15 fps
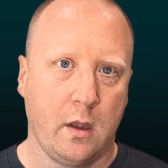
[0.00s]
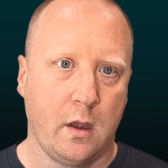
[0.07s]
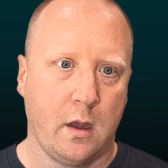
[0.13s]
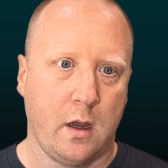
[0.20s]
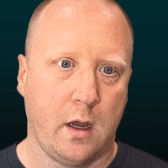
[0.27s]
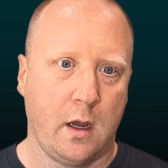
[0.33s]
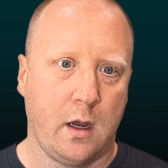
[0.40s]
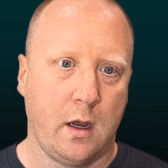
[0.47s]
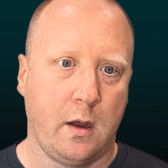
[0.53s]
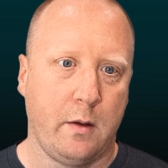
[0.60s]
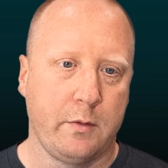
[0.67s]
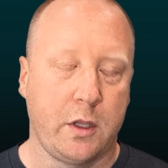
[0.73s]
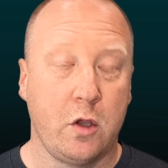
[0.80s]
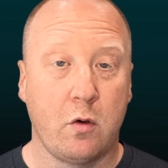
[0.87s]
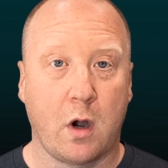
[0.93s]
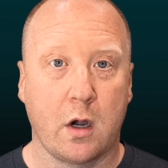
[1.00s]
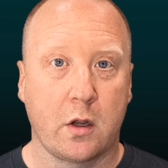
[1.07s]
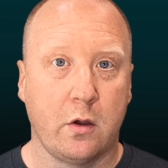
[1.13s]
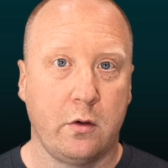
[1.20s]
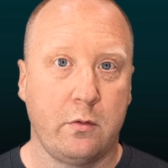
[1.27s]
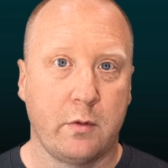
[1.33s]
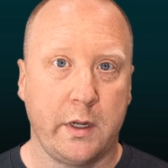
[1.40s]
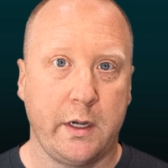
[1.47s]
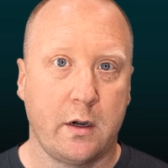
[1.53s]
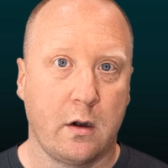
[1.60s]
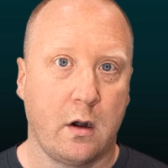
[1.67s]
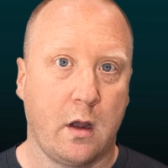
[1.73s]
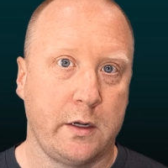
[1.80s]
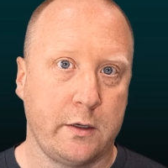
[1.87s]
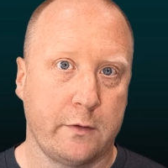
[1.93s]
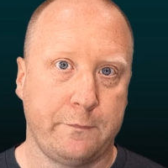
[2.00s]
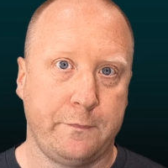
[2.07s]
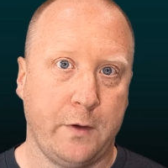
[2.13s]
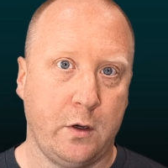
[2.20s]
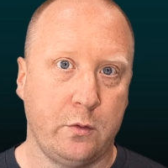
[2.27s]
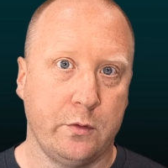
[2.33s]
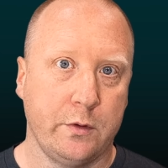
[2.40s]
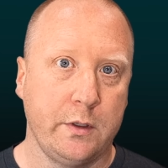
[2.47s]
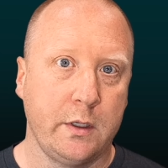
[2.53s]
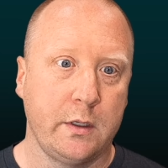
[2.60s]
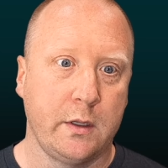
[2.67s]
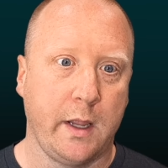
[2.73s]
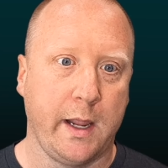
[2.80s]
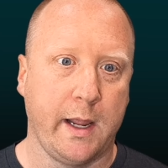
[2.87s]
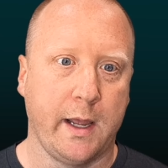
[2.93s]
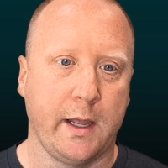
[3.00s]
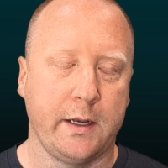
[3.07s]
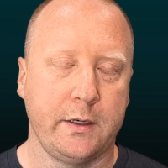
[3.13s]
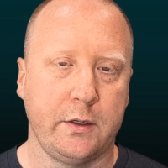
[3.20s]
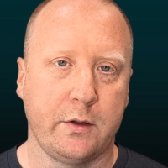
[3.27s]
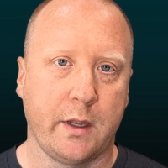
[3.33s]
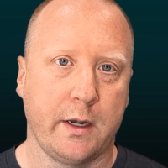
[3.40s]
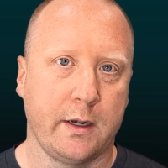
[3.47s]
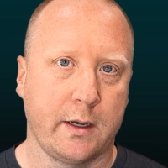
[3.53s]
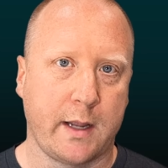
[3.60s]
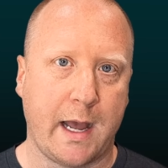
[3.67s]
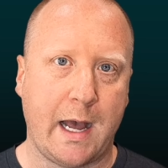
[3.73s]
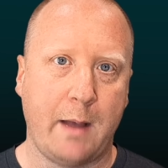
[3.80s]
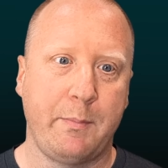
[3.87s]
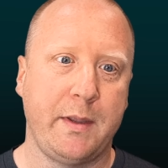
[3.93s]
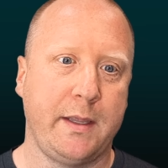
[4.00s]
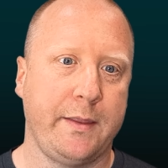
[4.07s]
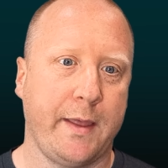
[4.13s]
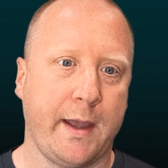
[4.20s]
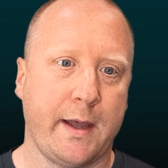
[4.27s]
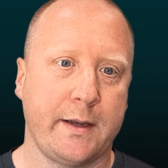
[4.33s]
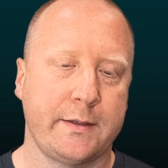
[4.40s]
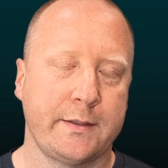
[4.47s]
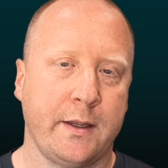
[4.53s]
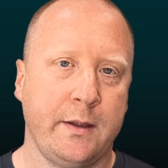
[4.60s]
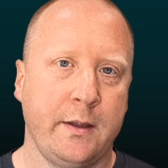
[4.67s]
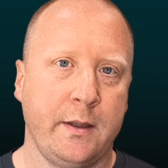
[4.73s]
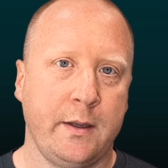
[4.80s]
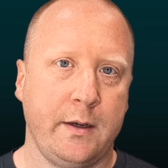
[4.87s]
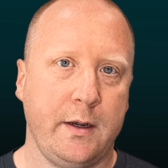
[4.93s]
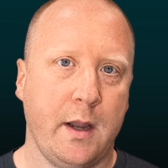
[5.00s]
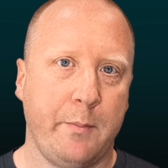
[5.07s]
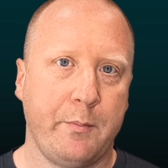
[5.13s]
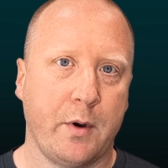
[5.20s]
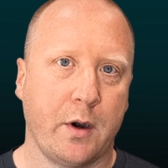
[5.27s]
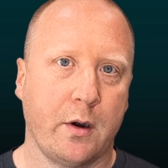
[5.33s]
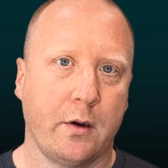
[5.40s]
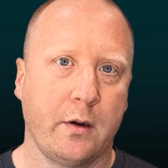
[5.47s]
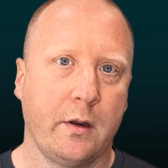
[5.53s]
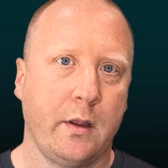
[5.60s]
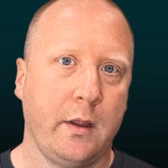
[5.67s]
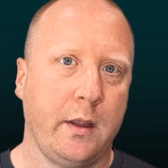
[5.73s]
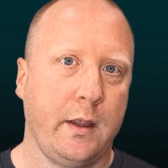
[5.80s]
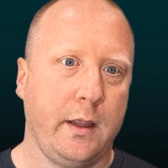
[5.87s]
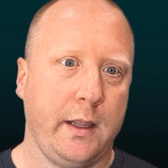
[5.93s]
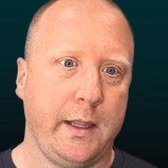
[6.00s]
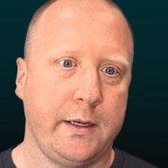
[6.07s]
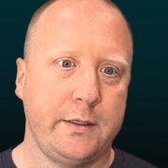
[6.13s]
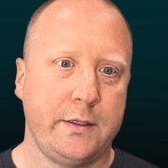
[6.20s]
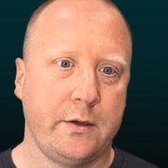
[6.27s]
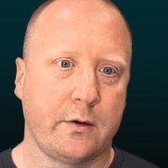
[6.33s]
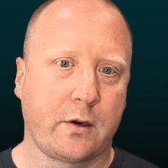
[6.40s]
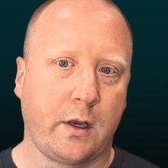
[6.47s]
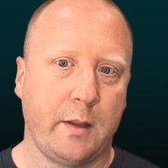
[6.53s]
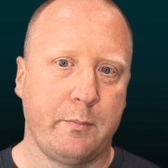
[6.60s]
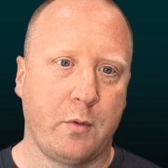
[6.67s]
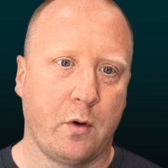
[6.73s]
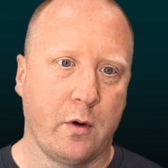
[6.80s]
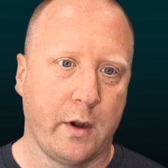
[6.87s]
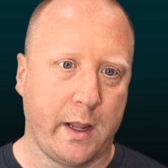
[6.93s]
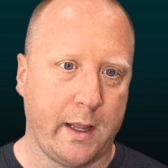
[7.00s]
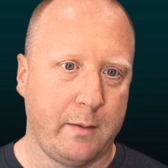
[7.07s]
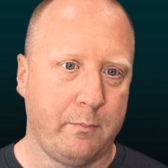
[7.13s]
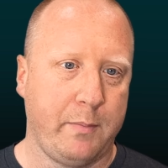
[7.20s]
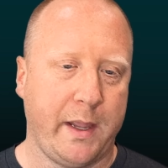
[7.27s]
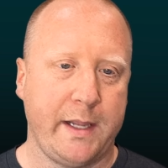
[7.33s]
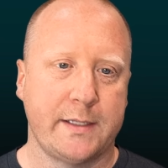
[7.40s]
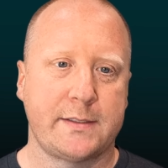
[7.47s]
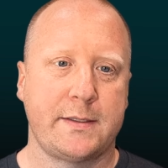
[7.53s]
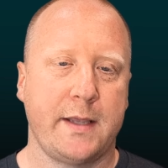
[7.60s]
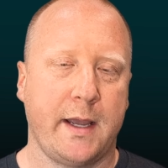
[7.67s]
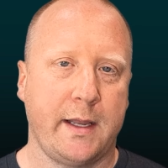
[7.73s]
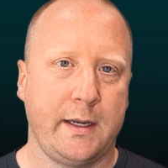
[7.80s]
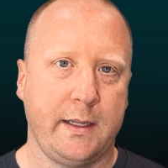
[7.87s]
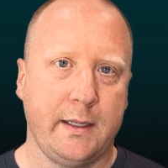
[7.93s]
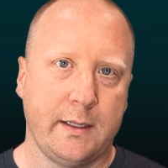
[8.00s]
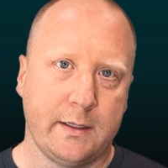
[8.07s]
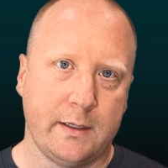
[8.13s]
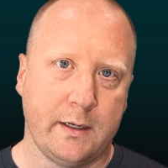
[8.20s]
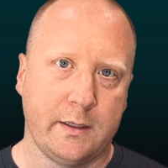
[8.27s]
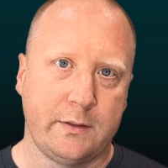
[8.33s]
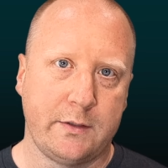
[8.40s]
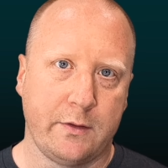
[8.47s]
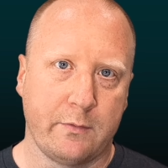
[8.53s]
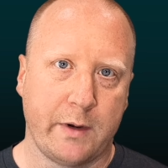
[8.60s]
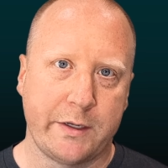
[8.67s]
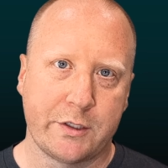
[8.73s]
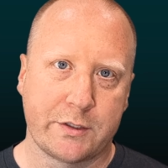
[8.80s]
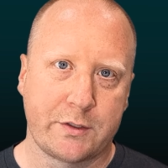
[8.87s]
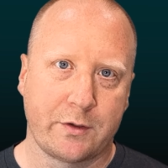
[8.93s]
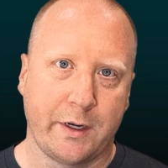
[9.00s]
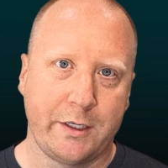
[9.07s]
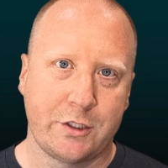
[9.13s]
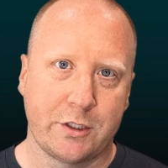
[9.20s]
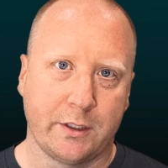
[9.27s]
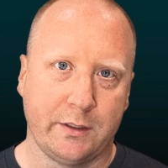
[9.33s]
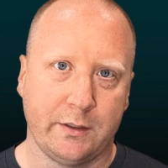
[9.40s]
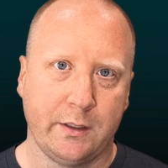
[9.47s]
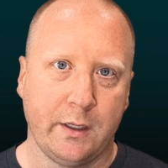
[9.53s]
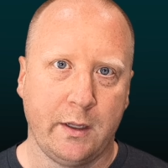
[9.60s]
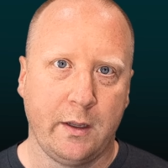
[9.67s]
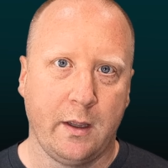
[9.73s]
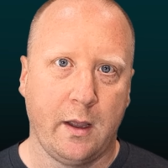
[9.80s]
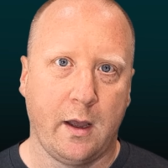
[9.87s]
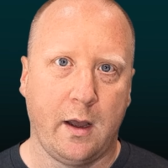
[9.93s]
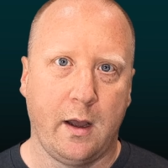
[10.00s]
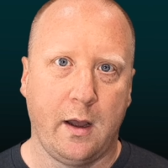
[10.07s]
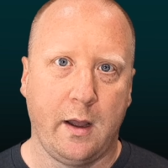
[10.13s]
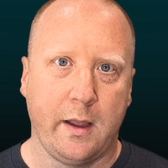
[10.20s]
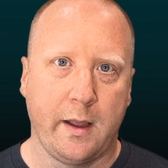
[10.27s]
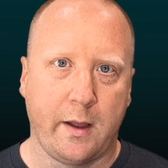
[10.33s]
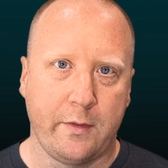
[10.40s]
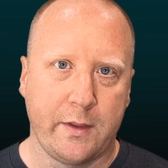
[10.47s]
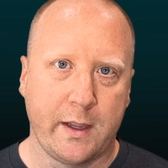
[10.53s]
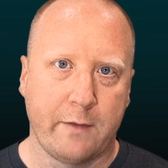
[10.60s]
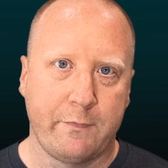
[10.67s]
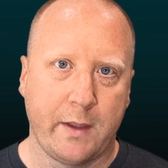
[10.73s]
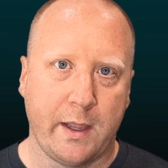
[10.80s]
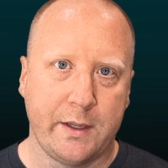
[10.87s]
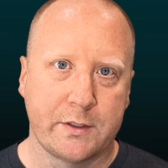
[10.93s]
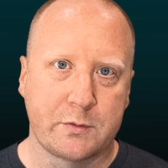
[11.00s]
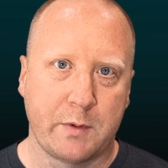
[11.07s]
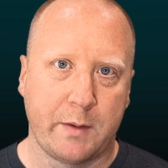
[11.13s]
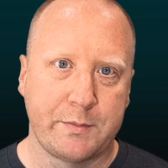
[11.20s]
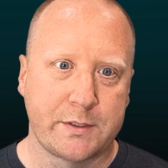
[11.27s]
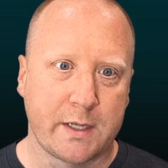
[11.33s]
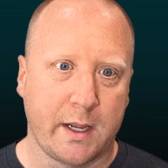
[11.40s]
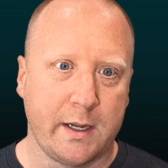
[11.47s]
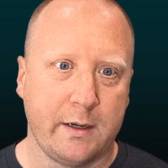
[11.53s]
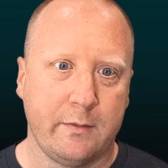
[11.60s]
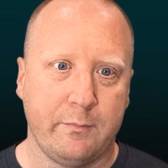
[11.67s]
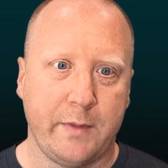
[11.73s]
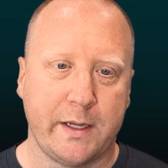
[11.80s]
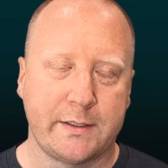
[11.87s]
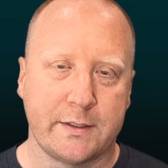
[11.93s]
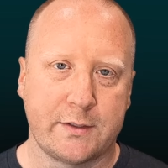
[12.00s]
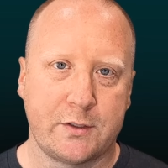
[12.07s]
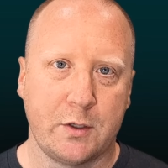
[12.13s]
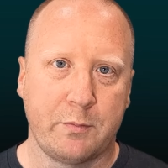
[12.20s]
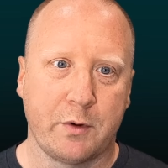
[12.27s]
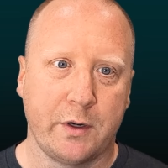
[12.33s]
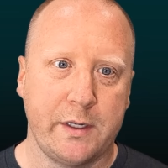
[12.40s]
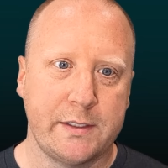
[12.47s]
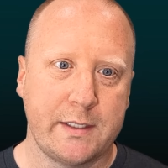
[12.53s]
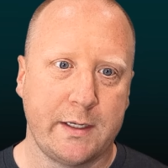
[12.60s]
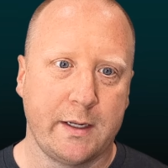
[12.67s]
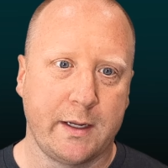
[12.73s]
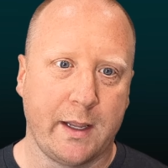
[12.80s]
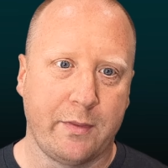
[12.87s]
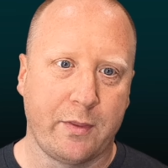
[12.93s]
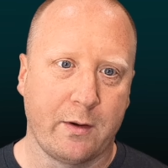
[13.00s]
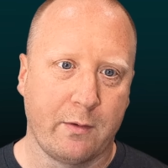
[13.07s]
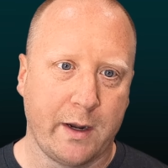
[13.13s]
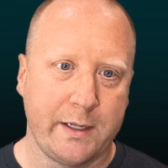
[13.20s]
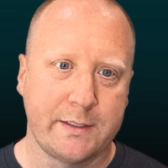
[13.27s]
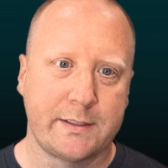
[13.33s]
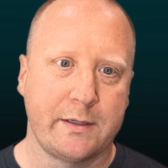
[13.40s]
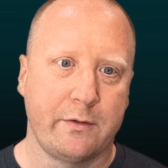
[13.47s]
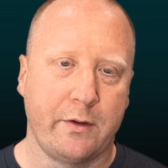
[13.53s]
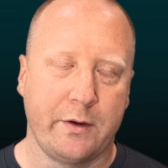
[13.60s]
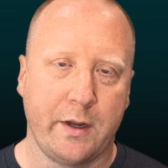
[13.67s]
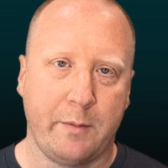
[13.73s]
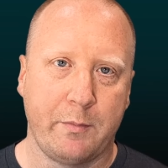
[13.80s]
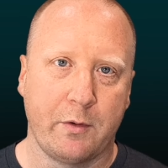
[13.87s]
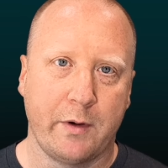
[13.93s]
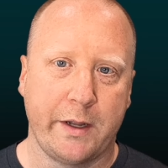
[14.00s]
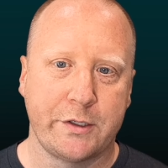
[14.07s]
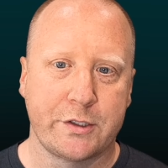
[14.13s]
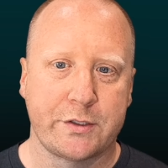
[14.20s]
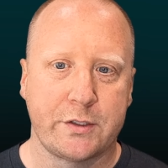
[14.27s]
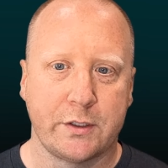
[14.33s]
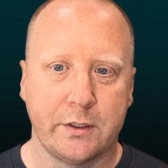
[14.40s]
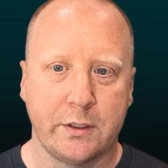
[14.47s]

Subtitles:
QR code reader on your phone, and you can copy that number into your clipboard and paste that in to the registration on the FAA's website. Makes it super easy to get the right serial number registered.